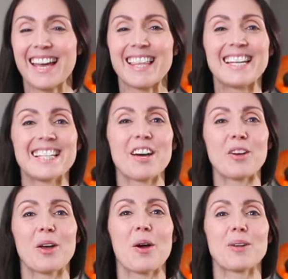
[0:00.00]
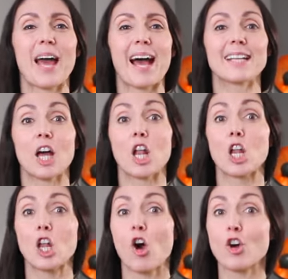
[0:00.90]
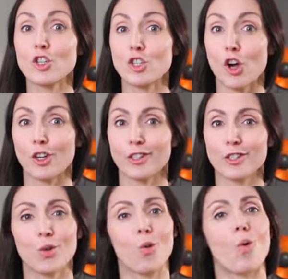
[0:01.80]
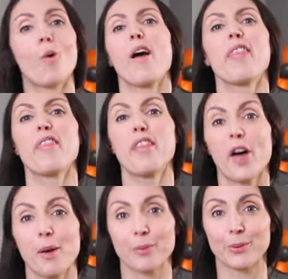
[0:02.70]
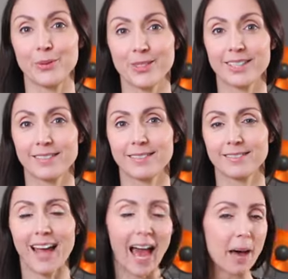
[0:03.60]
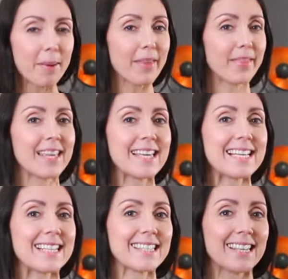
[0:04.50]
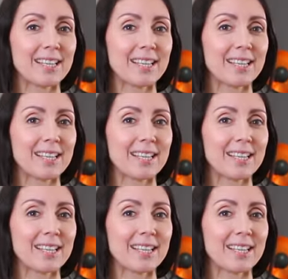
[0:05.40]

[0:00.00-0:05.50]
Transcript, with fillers: These are known as long johns or thermals. How about these?